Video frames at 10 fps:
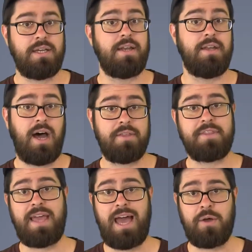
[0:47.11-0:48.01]
not
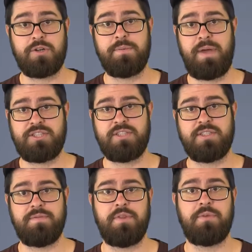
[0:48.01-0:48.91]
the outer dimensions
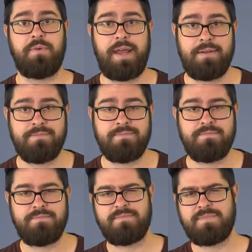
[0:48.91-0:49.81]
of the thread.
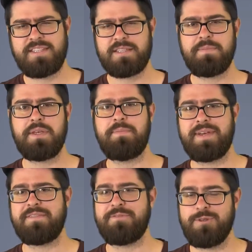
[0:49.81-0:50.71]
This can be a
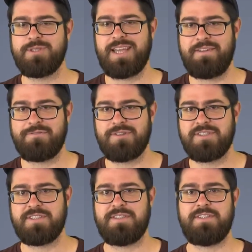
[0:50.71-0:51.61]
bit confusing at
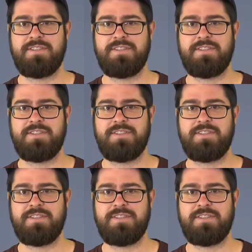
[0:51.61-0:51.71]
first.